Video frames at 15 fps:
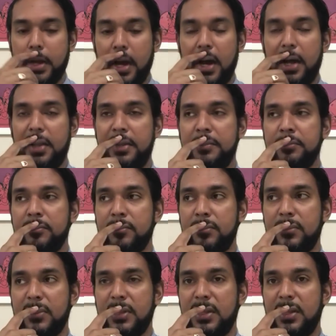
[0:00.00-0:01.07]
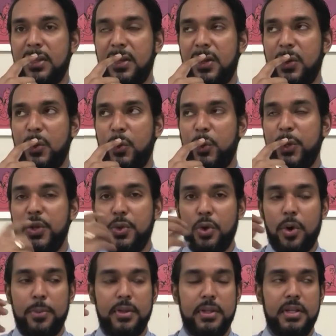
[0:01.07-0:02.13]
And we
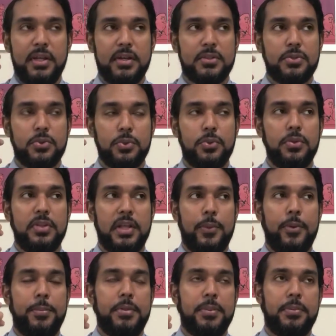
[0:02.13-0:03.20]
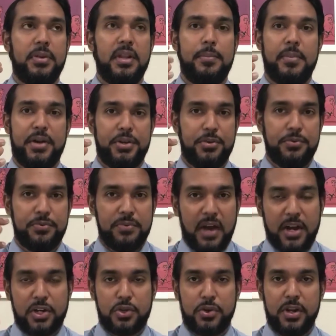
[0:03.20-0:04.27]
normally are told that when people are
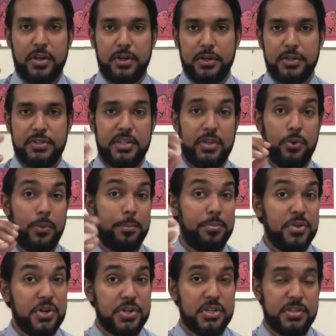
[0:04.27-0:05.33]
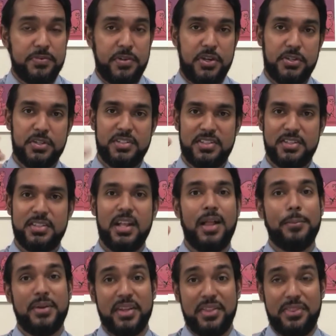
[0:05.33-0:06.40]
manufacturing goods, they don't purchase finished goods to sell.
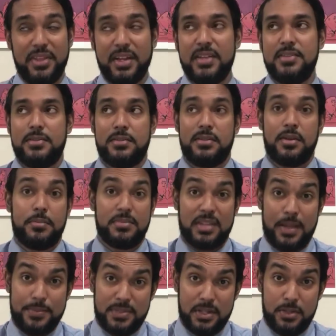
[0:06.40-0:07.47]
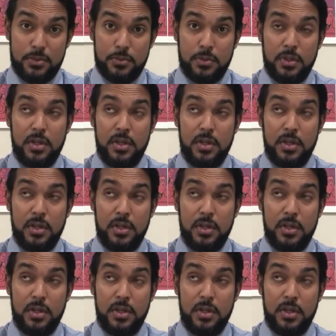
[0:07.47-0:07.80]
But the thing is, sometimes they do.